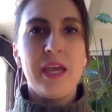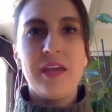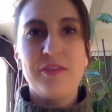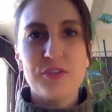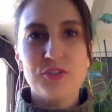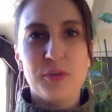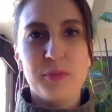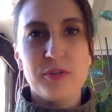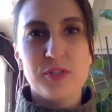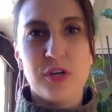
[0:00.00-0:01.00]
If there's
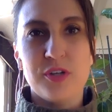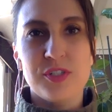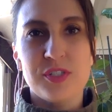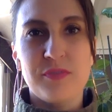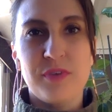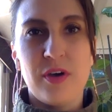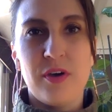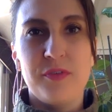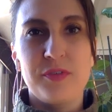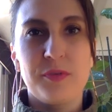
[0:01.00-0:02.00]
criminal charges
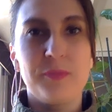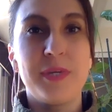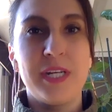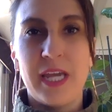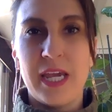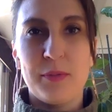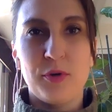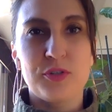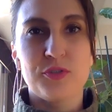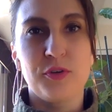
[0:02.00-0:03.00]
involved, meaning
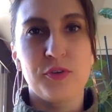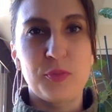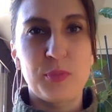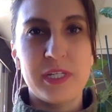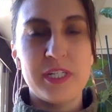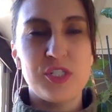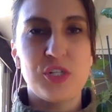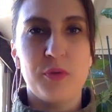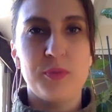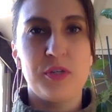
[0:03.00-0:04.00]
animal control or the police
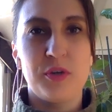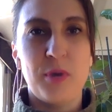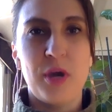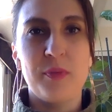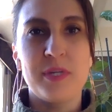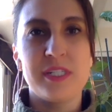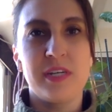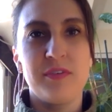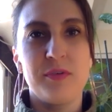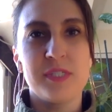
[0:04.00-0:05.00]
show up to your apartment to
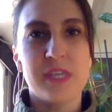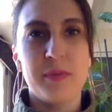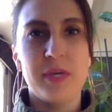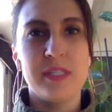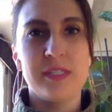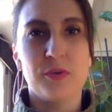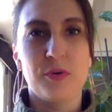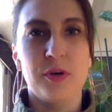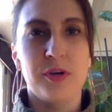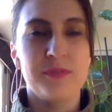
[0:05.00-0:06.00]
give you a summons
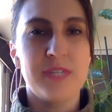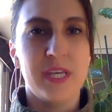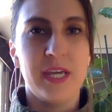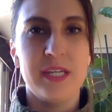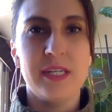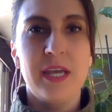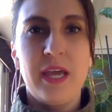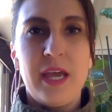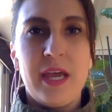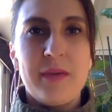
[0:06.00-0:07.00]
or ticket,
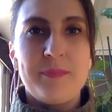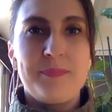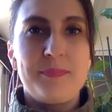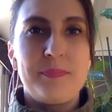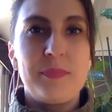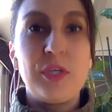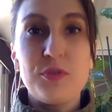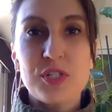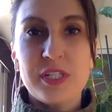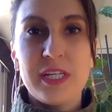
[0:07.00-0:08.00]

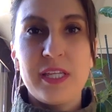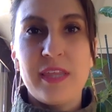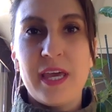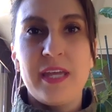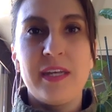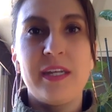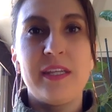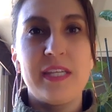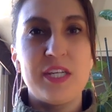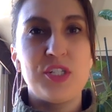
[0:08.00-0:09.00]
usually then
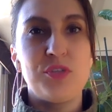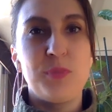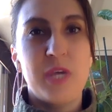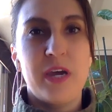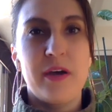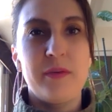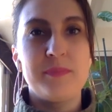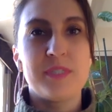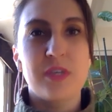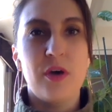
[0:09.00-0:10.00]
the issue
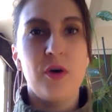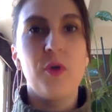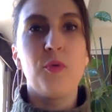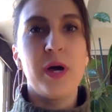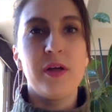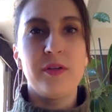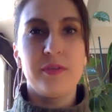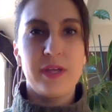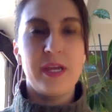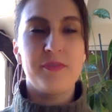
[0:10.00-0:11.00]
becomes, oh,
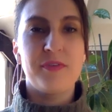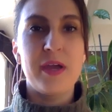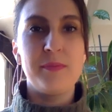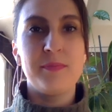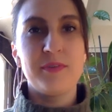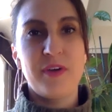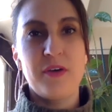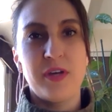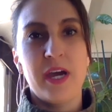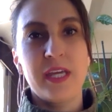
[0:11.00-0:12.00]
well, if I'm
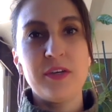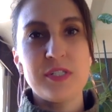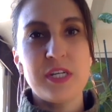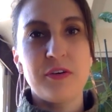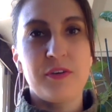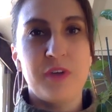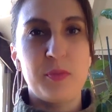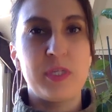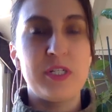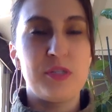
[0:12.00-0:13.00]
found not guilty or if I
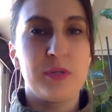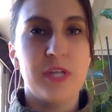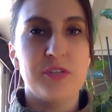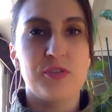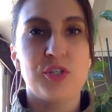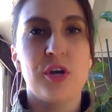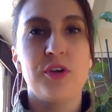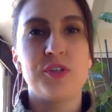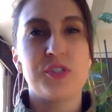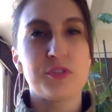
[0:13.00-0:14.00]
plead to a lesser
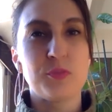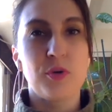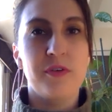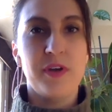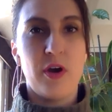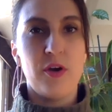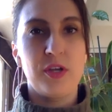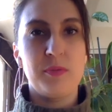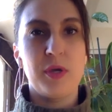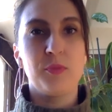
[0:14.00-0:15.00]
charge, there's more of an
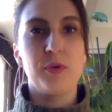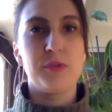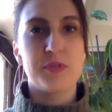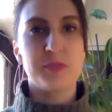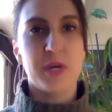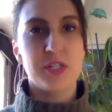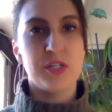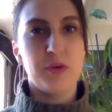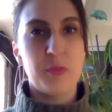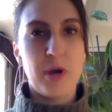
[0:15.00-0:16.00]
argument with respect to
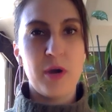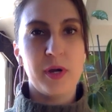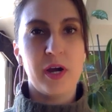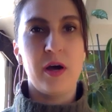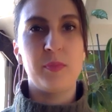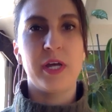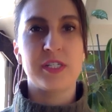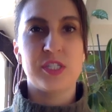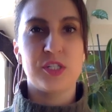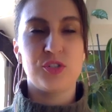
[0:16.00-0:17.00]
your apartment
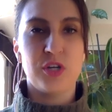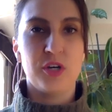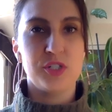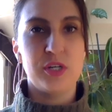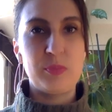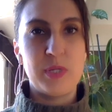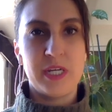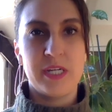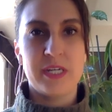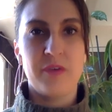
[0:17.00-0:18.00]
complex that your dog shouldn't be
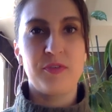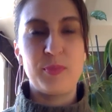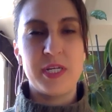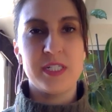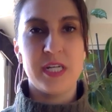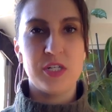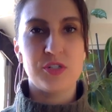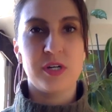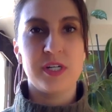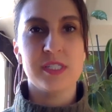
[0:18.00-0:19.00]
kicked out for being
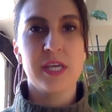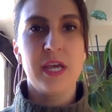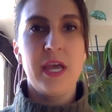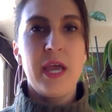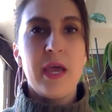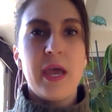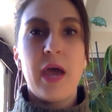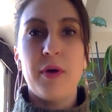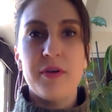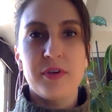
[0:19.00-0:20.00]
dangerous.
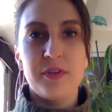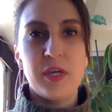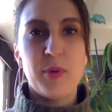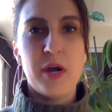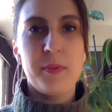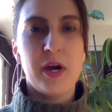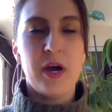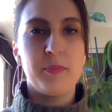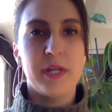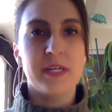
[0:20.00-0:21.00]
However, the apartment
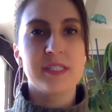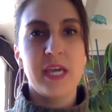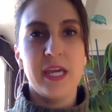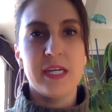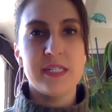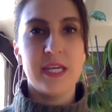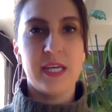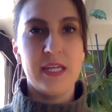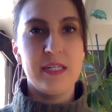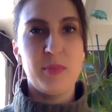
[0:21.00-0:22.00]
complex can
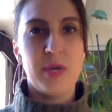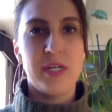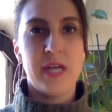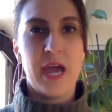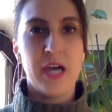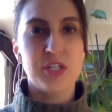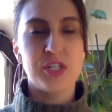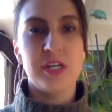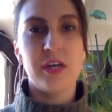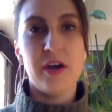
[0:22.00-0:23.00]
take independent
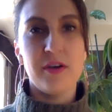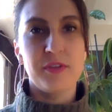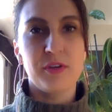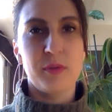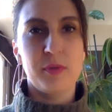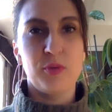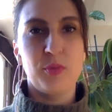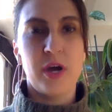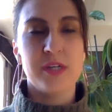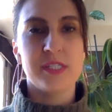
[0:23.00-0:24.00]
action of the criminal
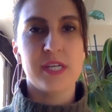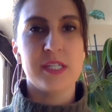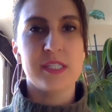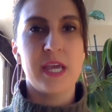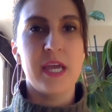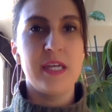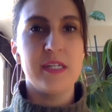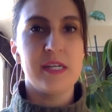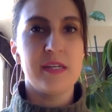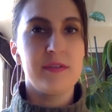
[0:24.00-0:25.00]
process and